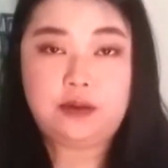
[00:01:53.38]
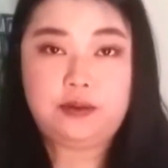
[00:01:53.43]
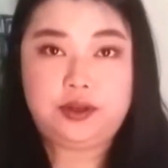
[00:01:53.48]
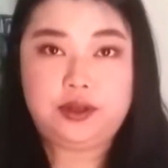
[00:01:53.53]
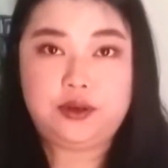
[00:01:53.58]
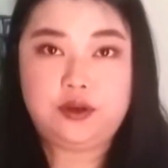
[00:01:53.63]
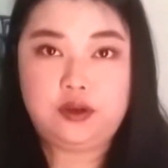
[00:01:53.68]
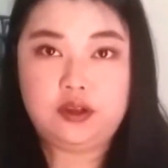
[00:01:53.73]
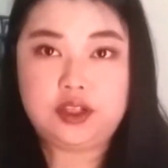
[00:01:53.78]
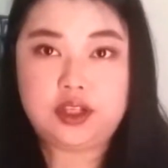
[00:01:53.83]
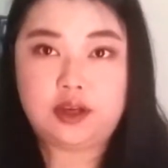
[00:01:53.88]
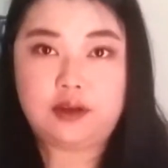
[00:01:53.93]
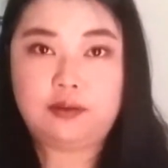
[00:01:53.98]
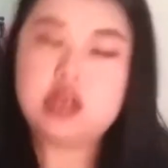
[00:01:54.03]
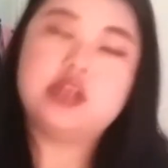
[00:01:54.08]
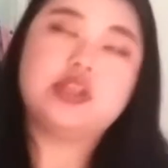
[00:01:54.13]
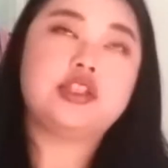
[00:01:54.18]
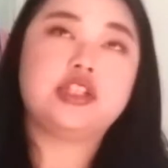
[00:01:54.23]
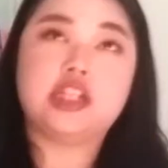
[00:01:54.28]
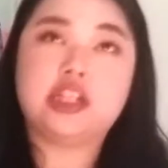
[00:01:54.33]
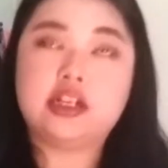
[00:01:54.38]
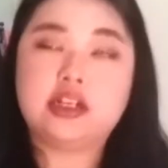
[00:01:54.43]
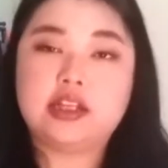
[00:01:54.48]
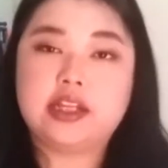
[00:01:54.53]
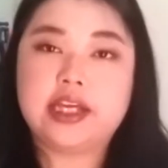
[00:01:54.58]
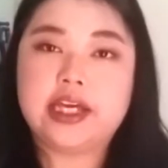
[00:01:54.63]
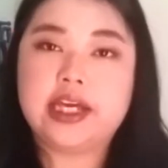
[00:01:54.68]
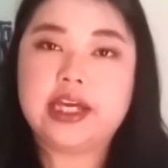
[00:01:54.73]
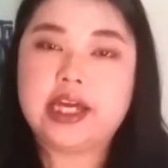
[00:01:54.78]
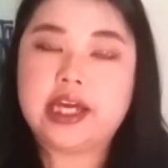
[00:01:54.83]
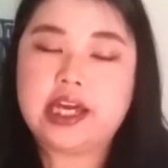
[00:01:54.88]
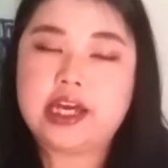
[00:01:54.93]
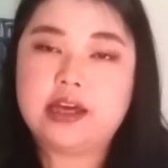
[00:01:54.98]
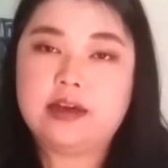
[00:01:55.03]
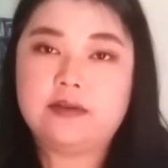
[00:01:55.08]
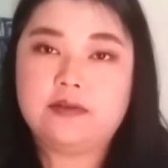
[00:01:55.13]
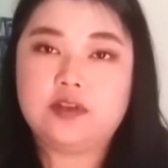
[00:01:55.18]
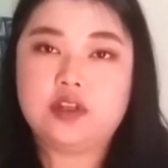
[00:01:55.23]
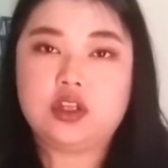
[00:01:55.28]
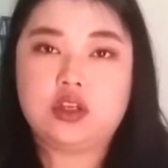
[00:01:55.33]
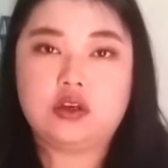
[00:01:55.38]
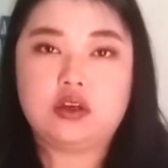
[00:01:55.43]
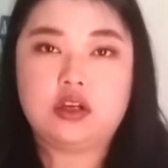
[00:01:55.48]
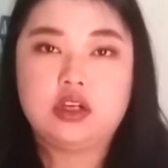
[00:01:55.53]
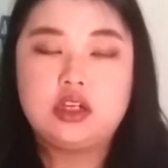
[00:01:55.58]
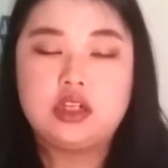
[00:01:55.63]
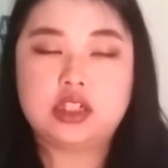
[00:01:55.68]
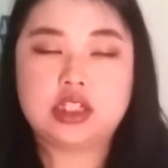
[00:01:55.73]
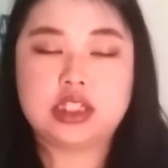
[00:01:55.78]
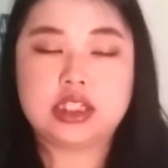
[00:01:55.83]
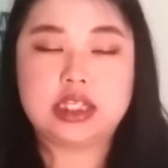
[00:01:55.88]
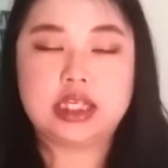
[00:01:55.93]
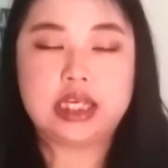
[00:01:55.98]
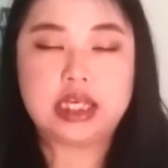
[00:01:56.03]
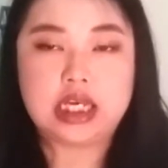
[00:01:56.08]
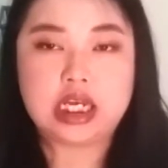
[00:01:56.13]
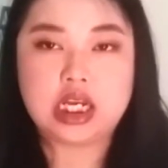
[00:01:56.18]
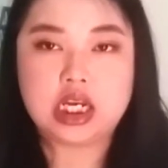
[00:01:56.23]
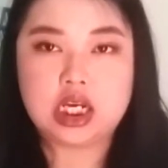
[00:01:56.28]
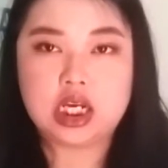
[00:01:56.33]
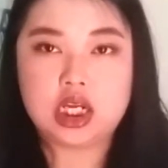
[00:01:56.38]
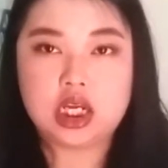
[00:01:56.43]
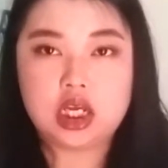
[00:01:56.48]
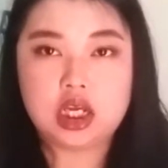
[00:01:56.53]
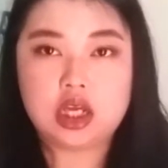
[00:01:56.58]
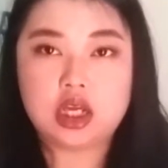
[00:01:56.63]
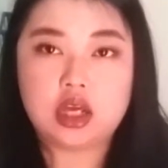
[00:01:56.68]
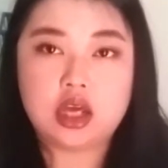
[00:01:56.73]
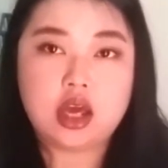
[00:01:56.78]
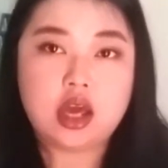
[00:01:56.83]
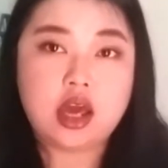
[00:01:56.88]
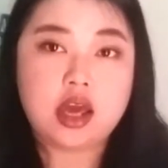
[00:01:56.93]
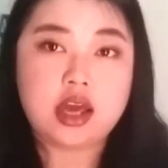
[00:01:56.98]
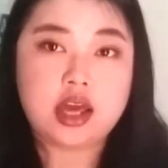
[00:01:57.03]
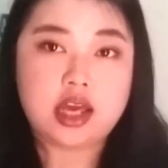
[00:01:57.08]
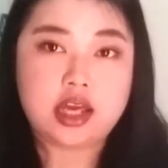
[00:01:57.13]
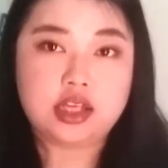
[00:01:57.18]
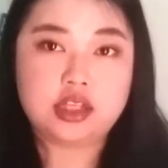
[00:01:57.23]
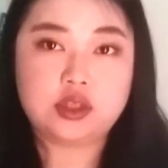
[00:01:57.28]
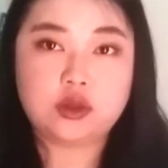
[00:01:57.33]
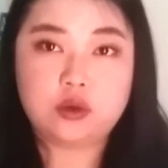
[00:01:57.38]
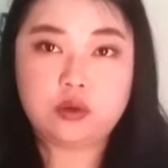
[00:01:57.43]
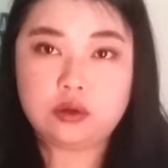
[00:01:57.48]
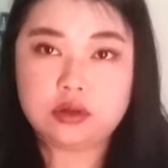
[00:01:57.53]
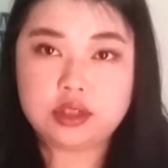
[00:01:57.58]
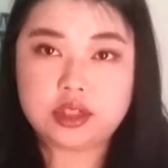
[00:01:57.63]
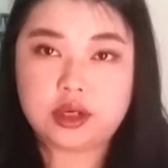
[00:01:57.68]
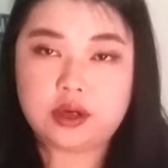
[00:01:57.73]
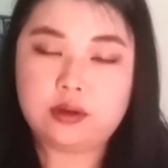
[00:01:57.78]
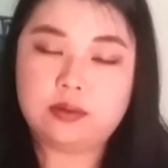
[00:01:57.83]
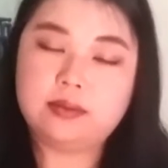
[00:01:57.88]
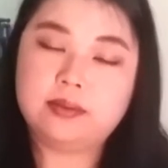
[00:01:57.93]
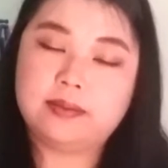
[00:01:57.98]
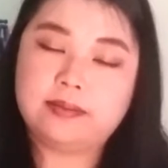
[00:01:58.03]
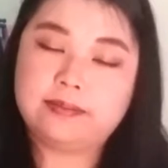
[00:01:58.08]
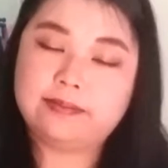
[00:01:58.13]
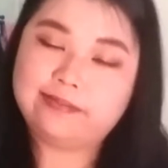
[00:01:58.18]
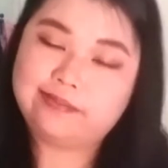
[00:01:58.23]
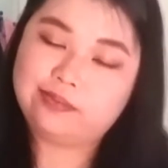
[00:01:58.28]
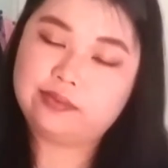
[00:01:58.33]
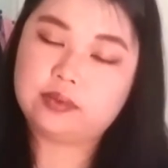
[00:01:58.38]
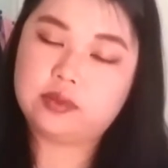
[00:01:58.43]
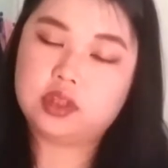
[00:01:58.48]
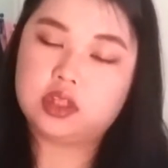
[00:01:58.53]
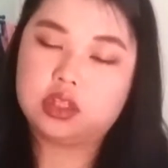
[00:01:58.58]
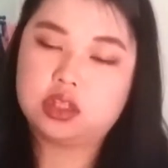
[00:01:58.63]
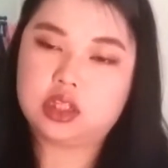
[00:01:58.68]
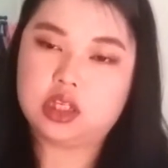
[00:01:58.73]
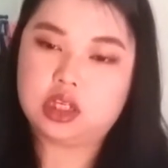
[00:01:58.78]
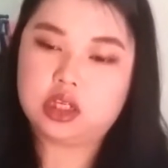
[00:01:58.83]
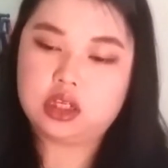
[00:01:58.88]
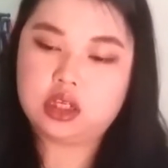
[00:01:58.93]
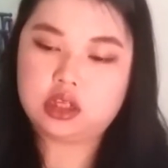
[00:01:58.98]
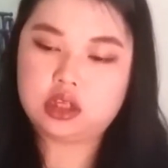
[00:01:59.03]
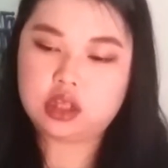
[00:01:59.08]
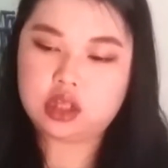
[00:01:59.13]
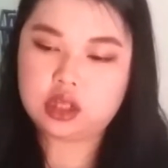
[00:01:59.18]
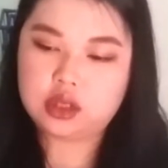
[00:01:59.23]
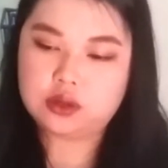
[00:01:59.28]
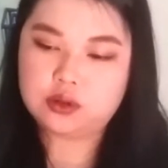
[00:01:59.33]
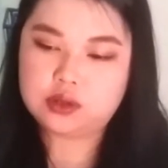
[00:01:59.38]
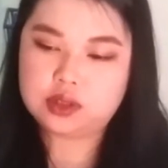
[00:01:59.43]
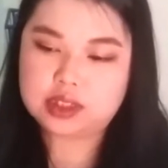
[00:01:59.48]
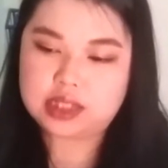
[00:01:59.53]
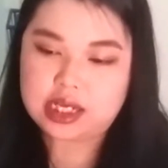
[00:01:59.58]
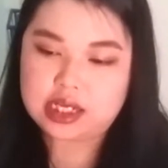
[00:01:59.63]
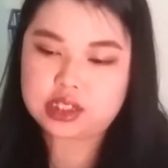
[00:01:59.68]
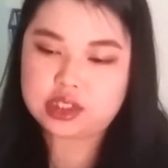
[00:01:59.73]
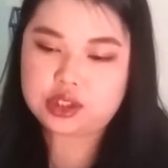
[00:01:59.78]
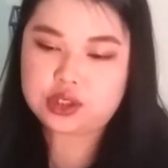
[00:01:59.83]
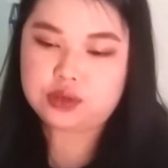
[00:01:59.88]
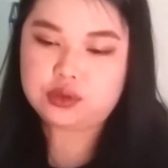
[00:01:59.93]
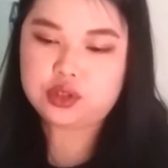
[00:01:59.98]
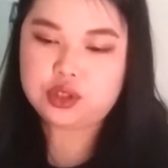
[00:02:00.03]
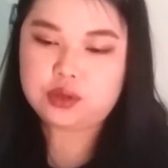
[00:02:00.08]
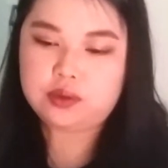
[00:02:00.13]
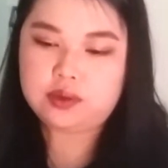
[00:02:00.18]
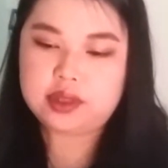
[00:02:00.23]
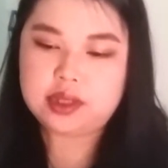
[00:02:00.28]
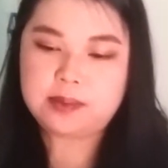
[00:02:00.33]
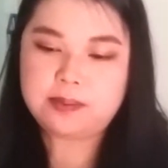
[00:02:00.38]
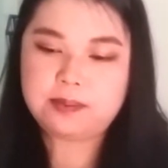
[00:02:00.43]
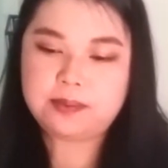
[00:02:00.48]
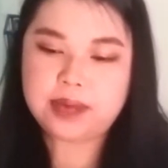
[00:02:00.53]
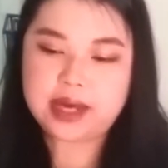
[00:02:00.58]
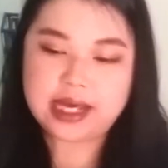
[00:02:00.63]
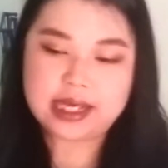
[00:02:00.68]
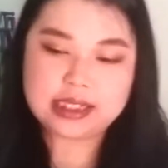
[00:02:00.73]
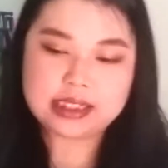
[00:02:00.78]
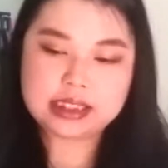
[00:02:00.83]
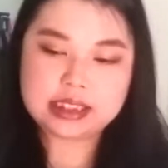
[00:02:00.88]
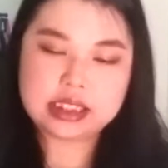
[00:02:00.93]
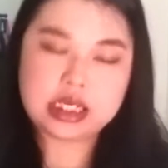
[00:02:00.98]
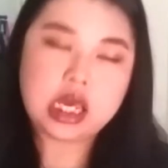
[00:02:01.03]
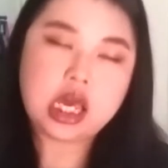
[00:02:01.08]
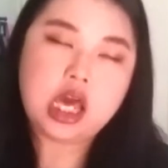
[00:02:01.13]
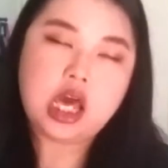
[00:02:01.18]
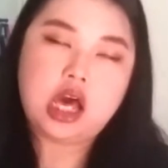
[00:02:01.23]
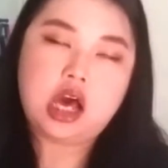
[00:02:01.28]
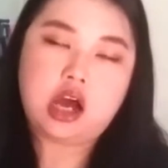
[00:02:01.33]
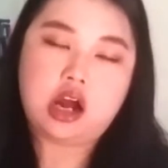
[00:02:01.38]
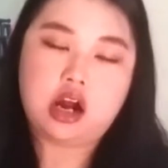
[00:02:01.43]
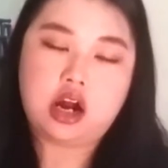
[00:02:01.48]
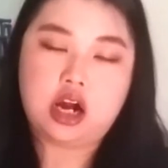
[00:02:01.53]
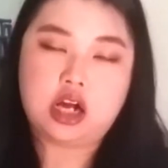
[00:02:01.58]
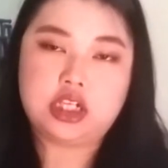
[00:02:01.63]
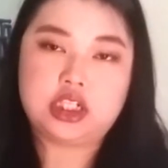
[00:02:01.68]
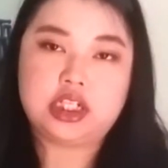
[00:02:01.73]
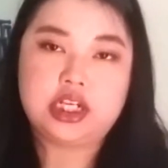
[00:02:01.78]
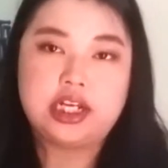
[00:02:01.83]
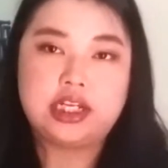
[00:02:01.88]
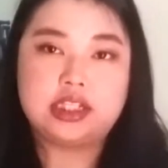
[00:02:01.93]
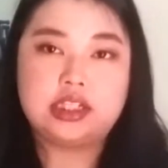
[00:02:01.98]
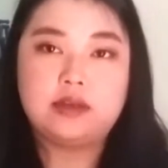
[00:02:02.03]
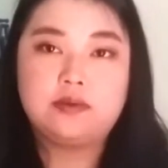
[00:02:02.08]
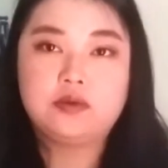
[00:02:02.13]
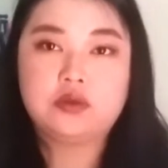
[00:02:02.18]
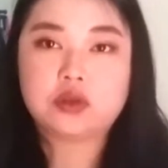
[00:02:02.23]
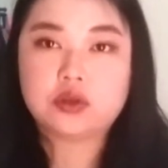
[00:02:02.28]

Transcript: with cool tone. Generally, if your skin is cool tone, the clothes that suit you the best are shades of